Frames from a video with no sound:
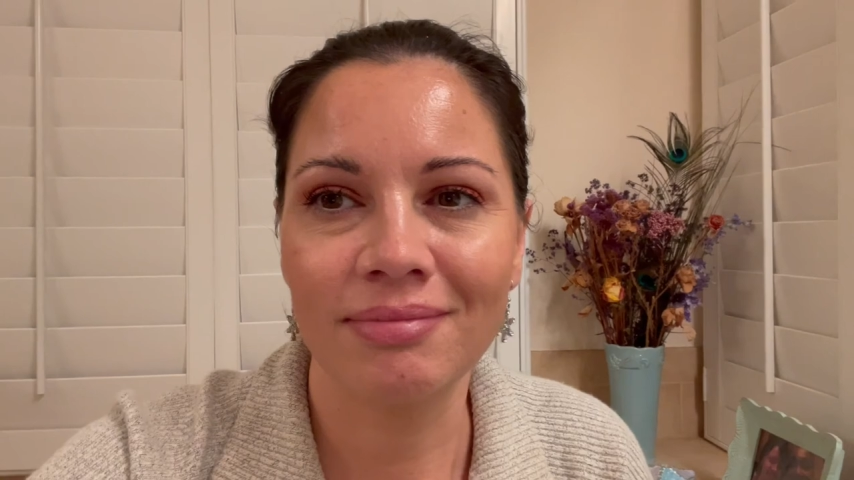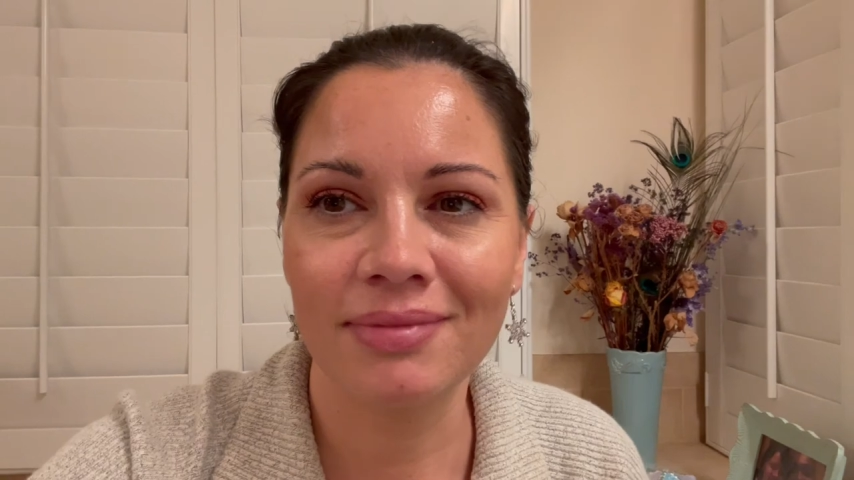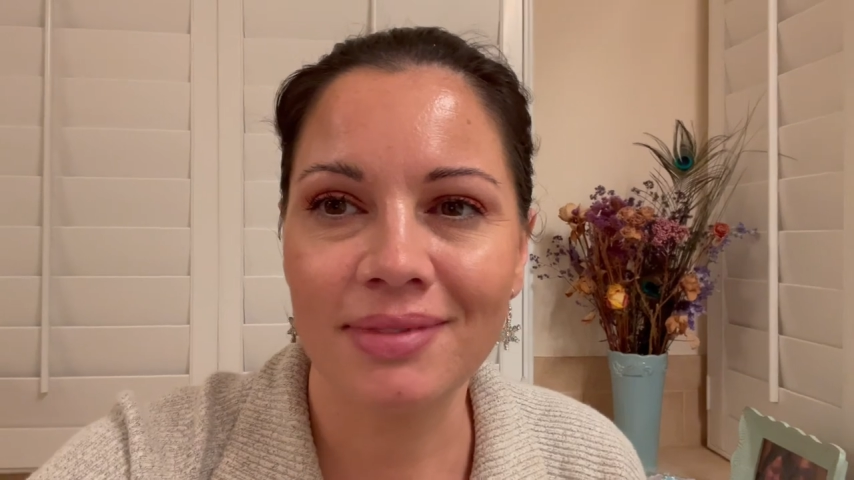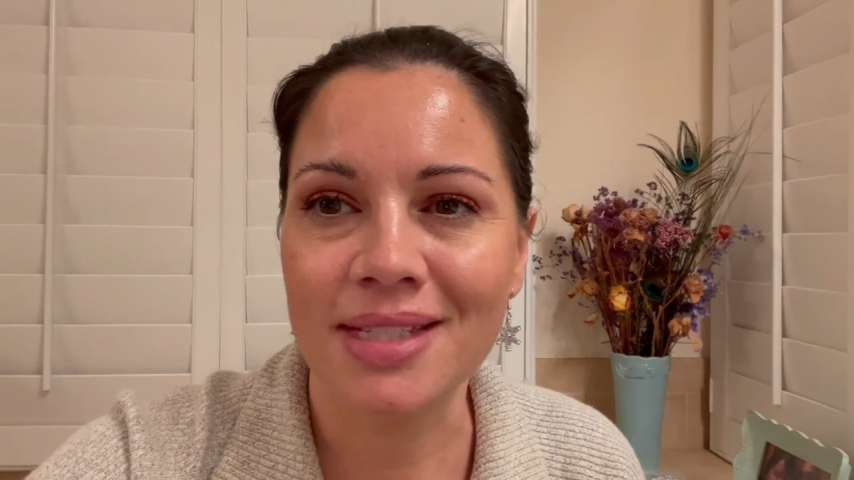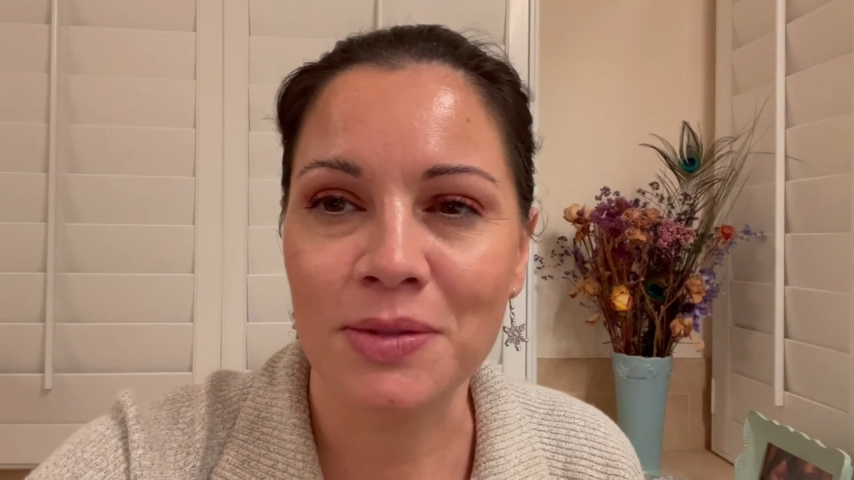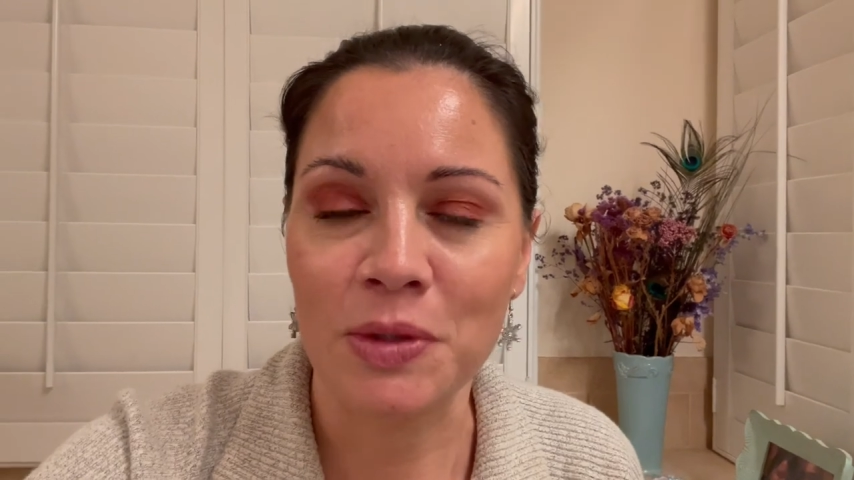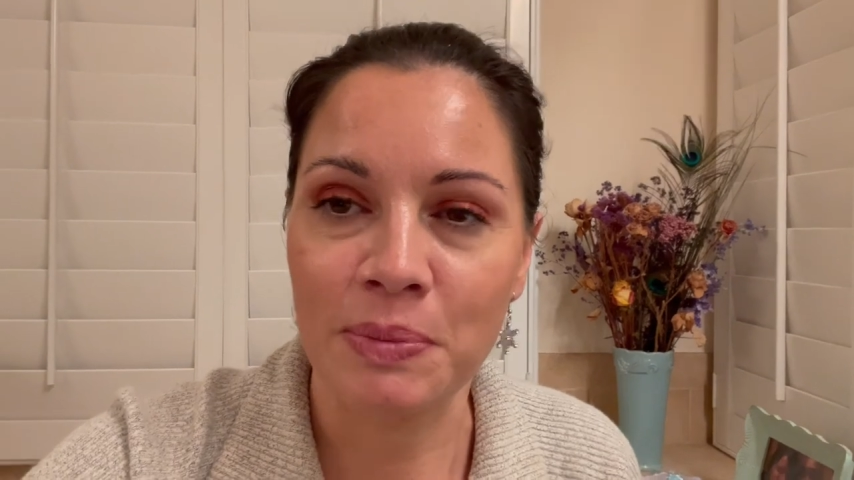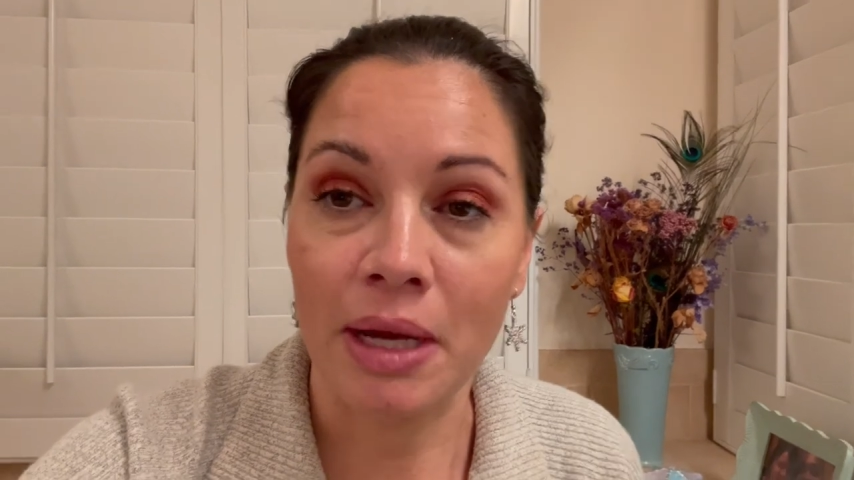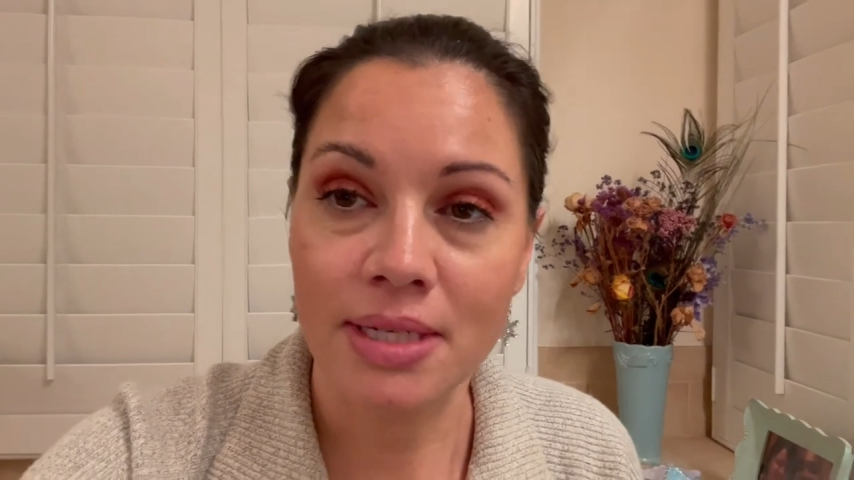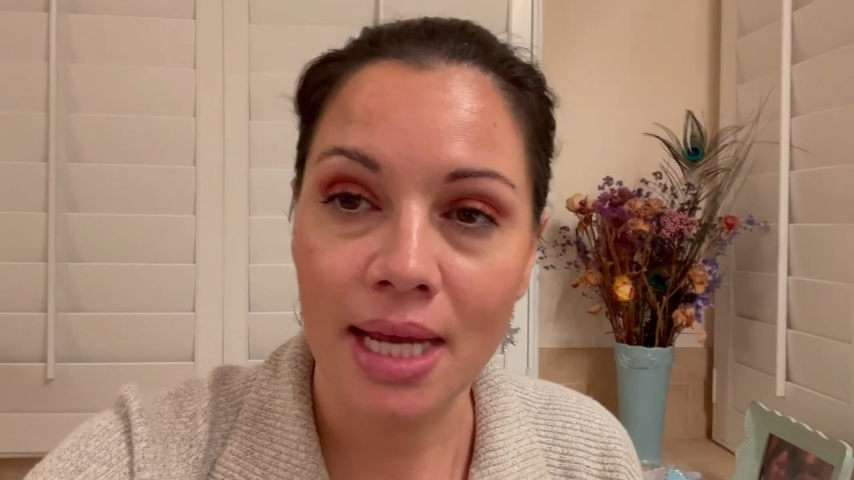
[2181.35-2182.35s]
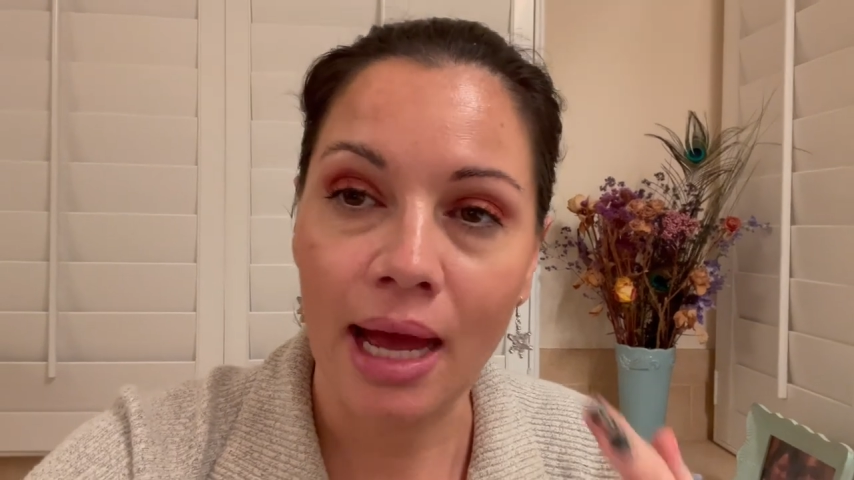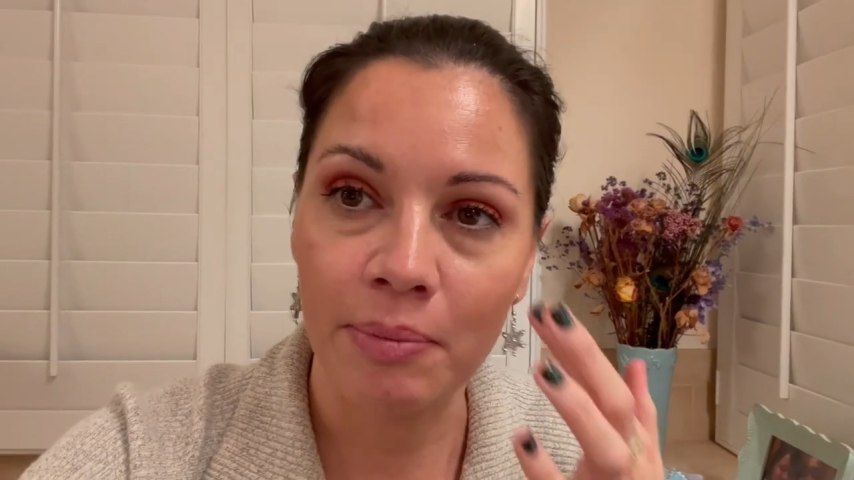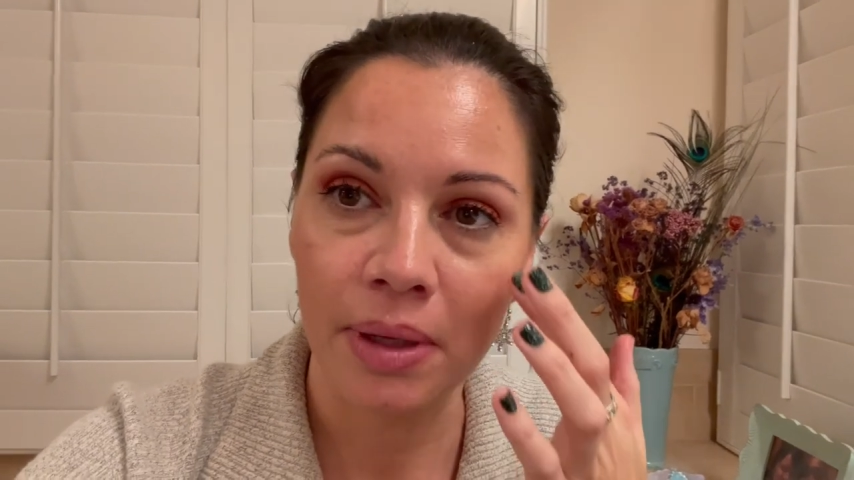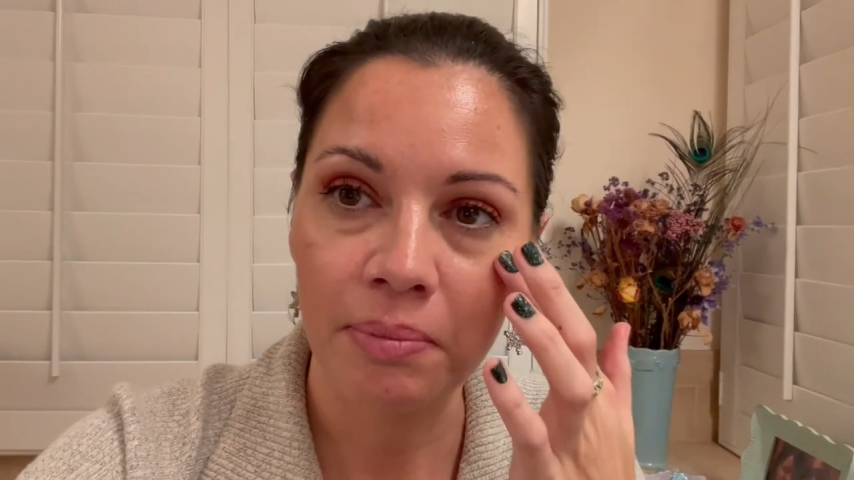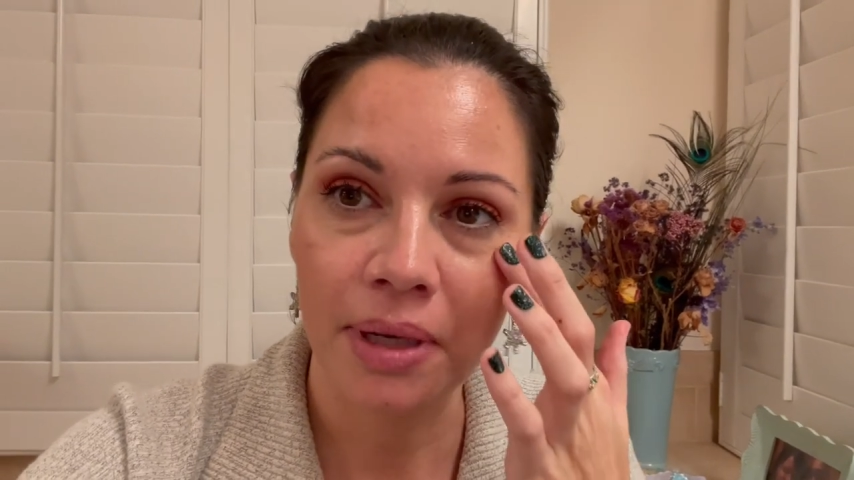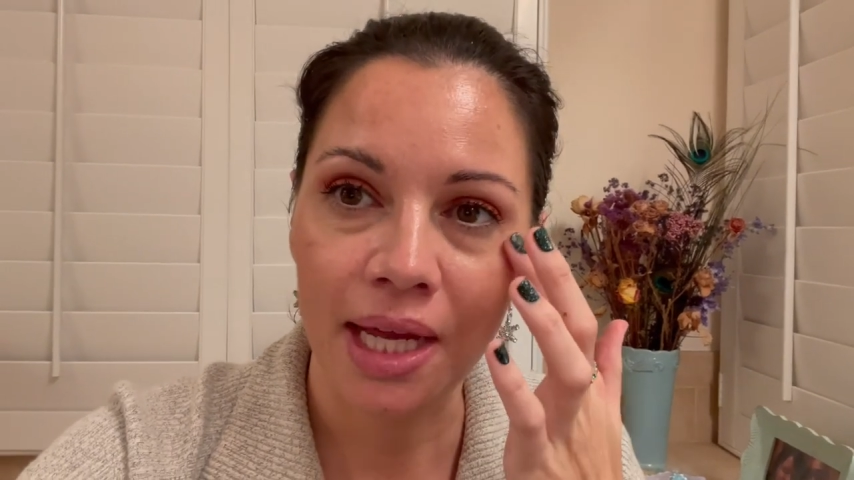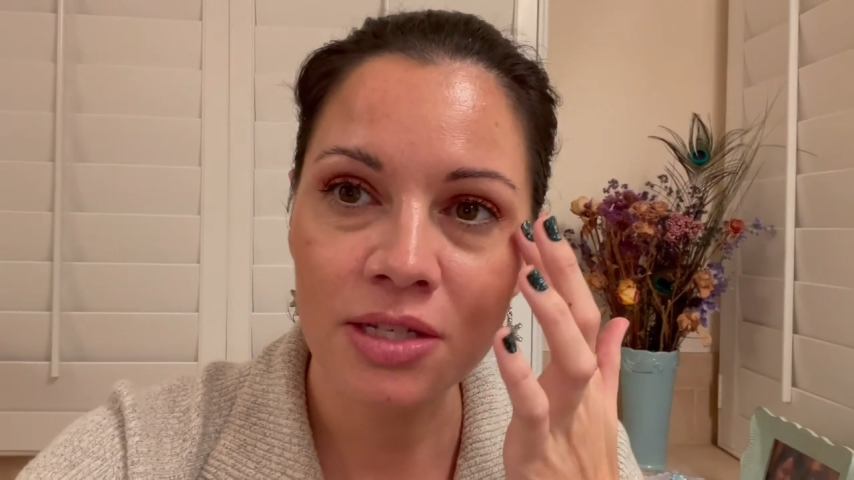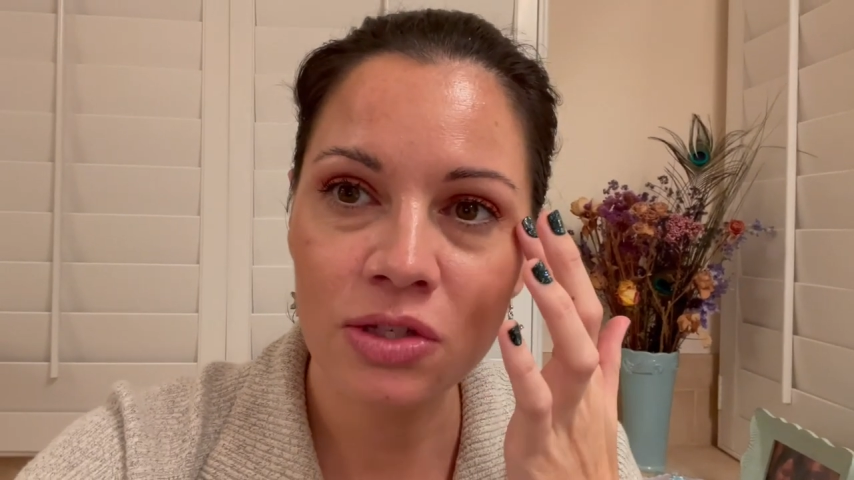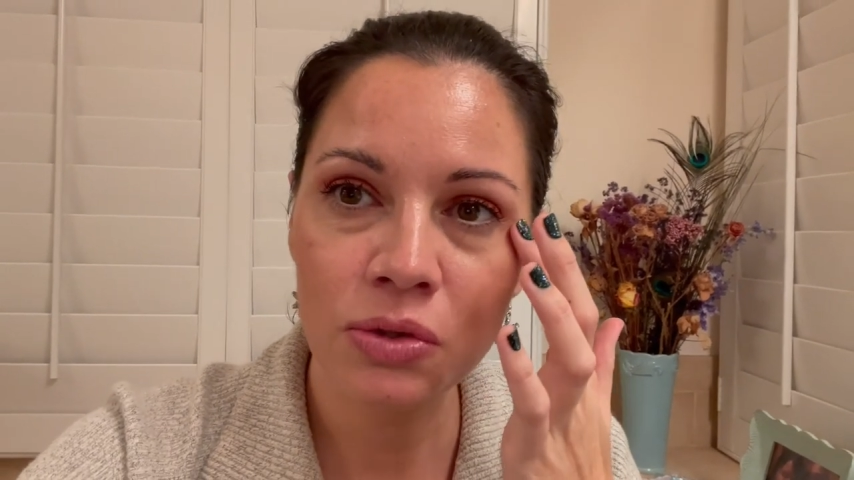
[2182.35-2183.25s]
this was bound to happen, but I